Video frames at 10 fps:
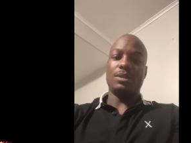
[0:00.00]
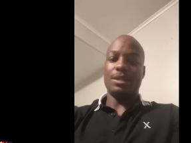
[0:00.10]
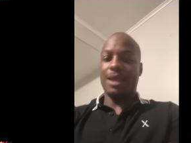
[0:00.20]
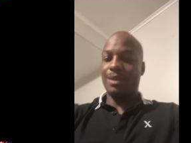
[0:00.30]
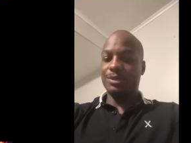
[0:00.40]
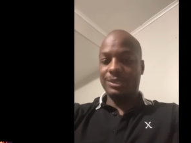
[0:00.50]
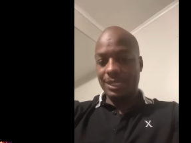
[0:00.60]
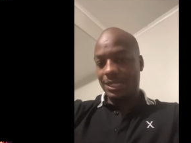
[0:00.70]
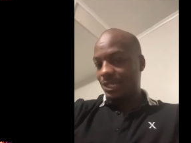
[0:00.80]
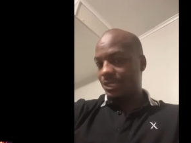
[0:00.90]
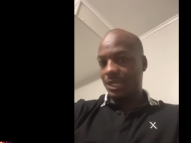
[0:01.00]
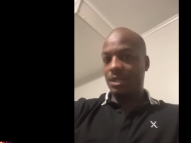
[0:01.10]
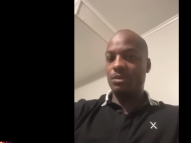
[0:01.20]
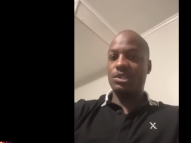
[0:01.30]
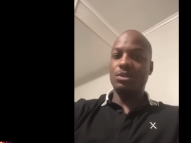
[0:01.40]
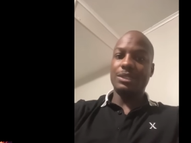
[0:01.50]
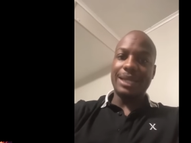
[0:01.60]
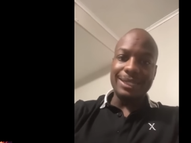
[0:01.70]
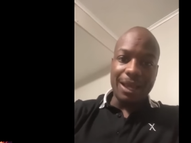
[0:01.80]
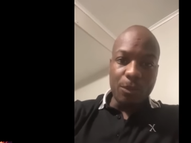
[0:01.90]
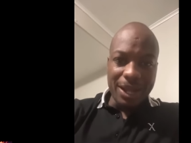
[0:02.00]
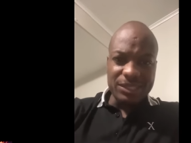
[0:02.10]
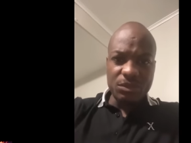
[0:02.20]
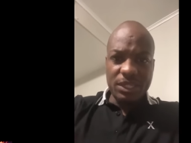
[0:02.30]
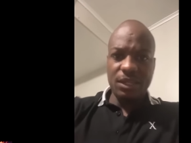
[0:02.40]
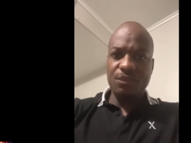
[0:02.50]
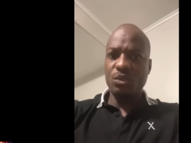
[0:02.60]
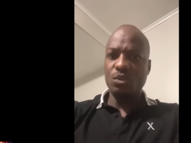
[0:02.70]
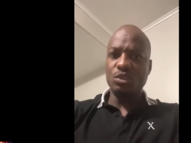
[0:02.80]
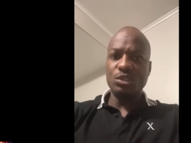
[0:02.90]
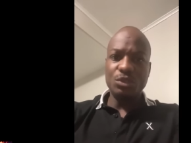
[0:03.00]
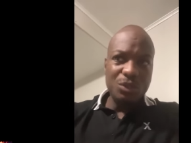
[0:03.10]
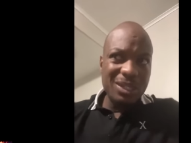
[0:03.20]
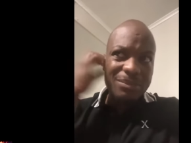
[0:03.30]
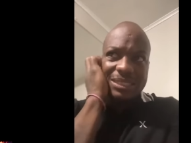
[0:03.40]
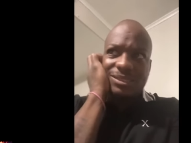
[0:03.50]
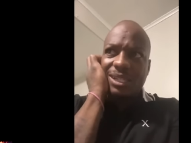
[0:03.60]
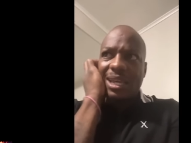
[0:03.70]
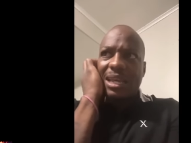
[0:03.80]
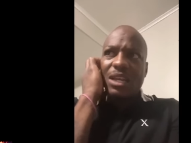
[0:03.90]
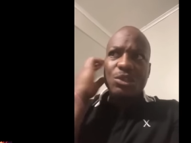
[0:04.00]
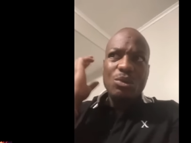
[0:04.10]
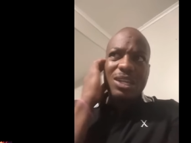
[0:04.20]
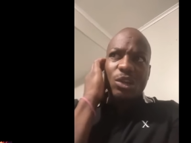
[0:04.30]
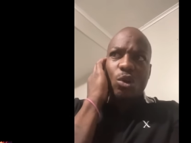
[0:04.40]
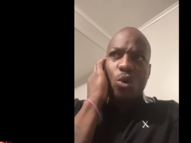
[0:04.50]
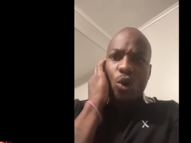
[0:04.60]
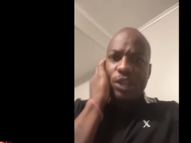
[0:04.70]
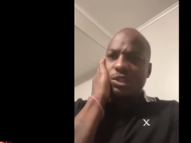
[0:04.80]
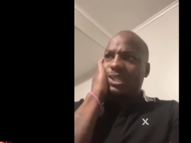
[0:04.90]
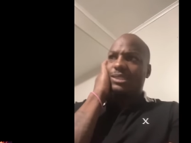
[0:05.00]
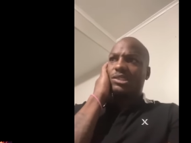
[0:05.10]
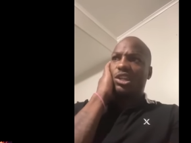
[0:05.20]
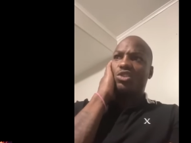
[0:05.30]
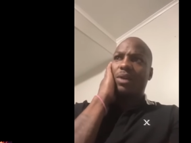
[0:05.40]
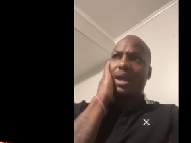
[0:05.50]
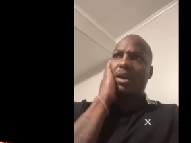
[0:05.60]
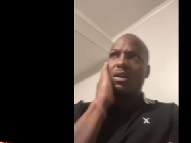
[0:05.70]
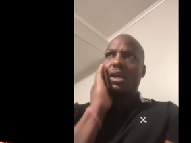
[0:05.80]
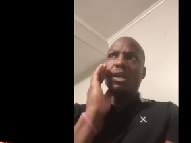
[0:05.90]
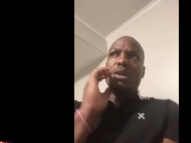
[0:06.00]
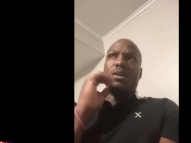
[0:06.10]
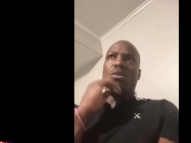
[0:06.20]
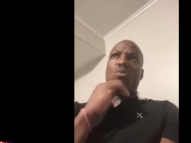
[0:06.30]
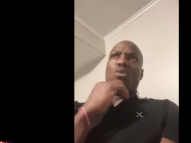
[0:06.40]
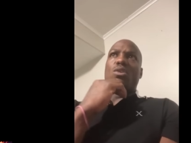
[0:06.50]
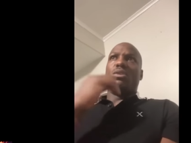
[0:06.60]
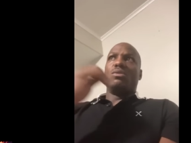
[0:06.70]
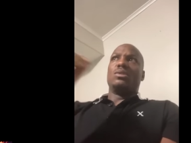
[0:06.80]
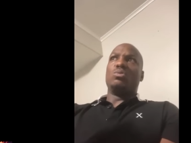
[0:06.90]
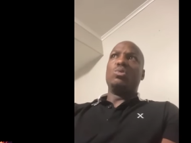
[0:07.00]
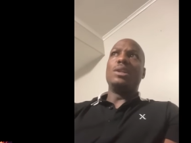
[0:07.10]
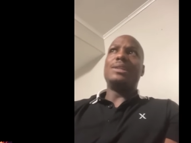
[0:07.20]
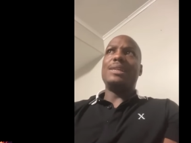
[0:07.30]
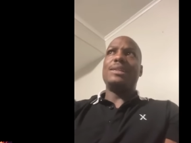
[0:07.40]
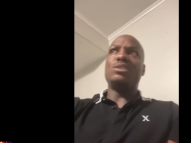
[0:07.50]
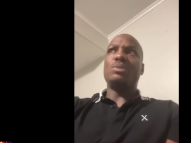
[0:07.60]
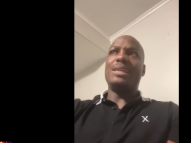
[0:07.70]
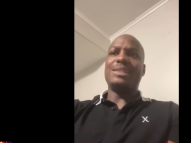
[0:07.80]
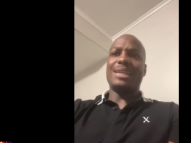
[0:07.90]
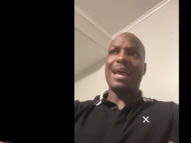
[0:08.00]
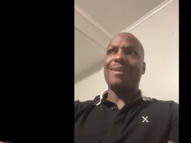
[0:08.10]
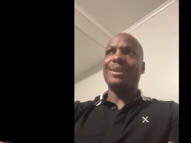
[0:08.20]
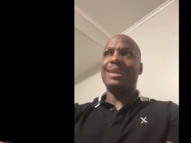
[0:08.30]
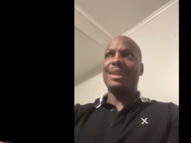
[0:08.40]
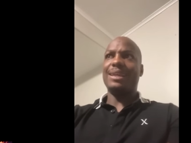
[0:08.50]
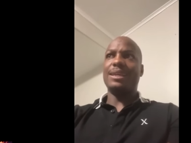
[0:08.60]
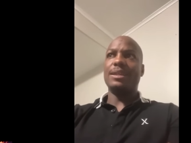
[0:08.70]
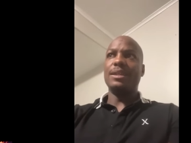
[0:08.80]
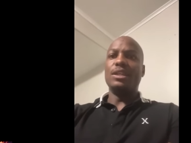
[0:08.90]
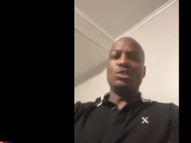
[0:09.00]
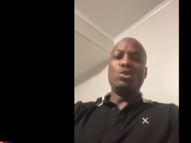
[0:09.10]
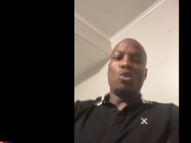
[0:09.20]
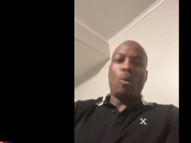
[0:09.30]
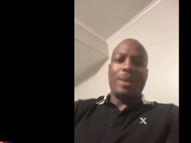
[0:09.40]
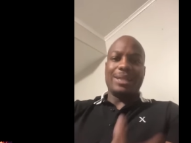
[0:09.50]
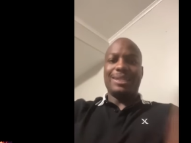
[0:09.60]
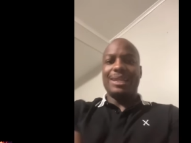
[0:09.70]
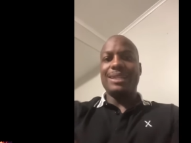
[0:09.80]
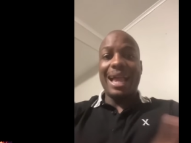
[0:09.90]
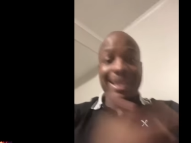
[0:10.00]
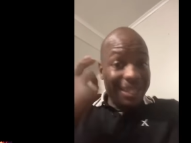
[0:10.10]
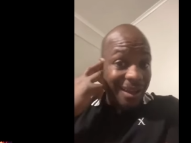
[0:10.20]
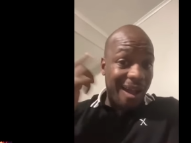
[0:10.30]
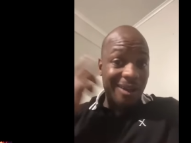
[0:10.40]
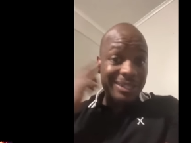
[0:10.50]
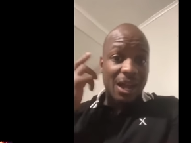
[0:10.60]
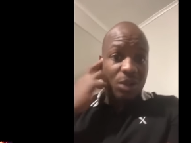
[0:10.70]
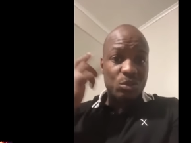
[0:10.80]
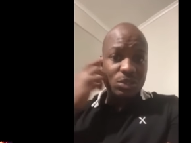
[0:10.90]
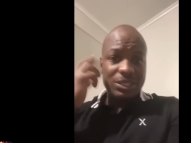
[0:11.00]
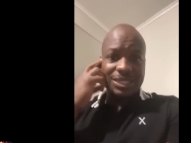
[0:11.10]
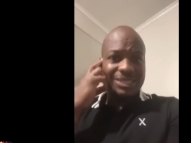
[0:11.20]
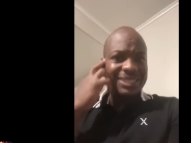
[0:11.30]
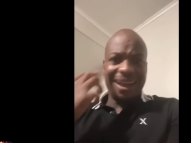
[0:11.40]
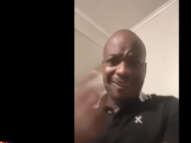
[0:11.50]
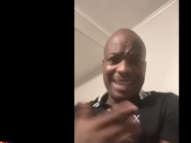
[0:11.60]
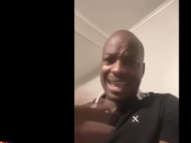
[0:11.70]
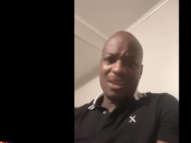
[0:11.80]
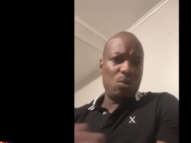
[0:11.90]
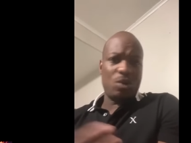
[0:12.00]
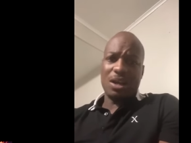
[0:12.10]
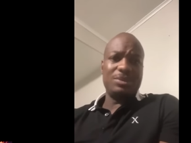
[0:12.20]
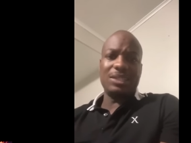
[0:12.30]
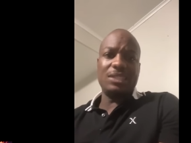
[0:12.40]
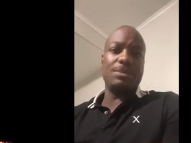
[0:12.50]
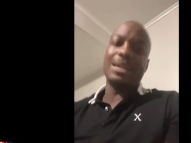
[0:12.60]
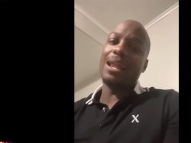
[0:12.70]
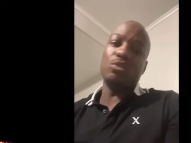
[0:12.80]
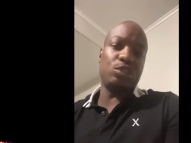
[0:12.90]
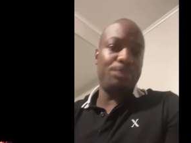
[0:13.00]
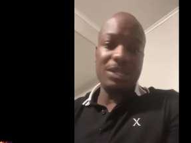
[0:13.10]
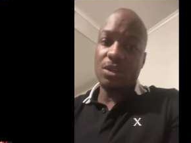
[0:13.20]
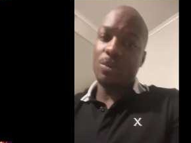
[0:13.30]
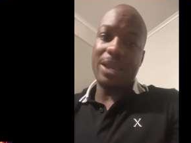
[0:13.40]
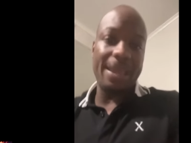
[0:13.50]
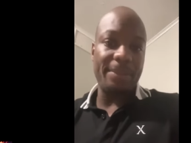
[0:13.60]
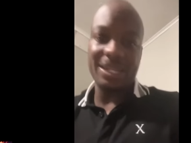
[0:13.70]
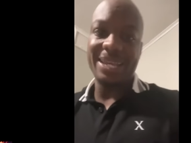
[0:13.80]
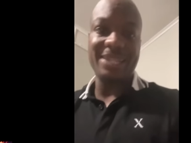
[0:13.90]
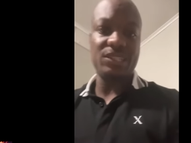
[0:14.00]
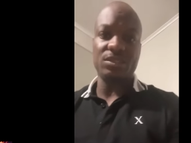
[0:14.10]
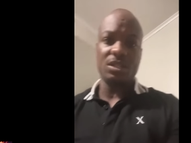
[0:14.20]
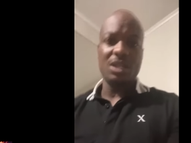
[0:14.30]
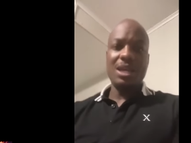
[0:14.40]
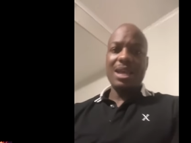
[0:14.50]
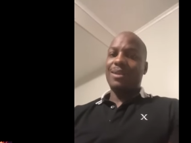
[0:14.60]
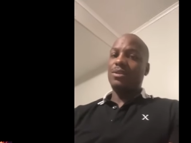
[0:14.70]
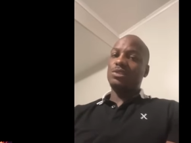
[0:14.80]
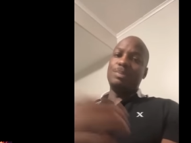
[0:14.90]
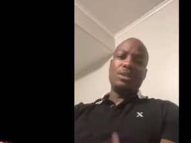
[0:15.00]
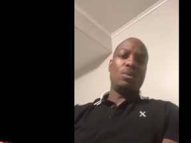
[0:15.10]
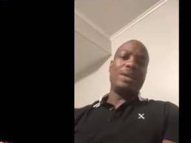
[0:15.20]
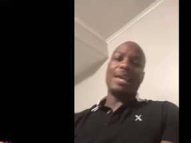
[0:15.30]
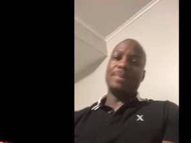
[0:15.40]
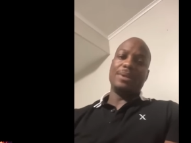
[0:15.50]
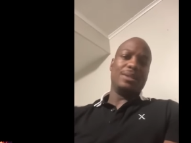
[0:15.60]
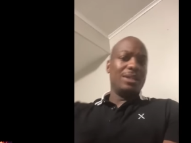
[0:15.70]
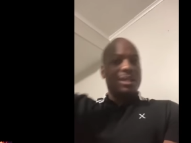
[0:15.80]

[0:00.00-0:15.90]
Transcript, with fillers: I don't sit here and share that with you because I, I watch your interviews. You, you hear me, you hear the court, you listen to the trial. Oh, Buddha did this with his child in his hand. You go back telling, I hear all y'all doing this. Y'all ain't had no conversation because I don't speak on what happened last year. I don't speak on what happened